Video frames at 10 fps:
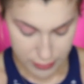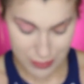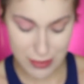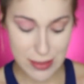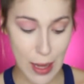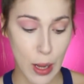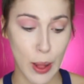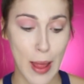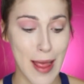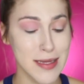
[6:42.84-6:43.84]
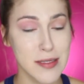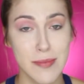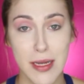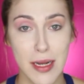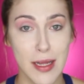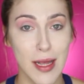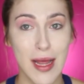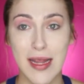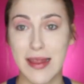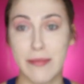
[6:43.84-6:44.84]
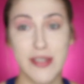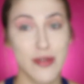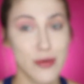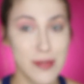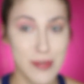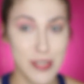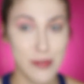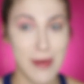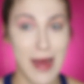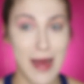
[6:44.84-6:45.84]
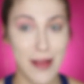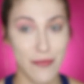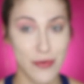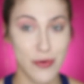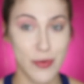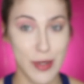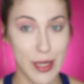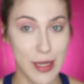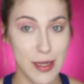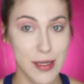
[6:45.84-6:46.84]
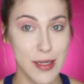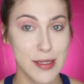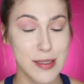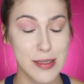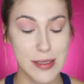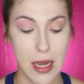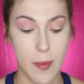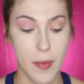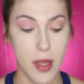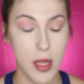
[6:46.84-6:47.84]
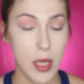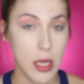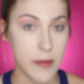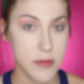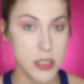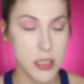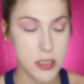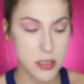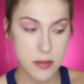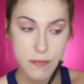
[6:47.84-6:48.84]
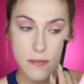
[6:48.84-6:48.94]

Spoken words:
This is like last minute, let me throw some shit on my eyes real quick type of gist.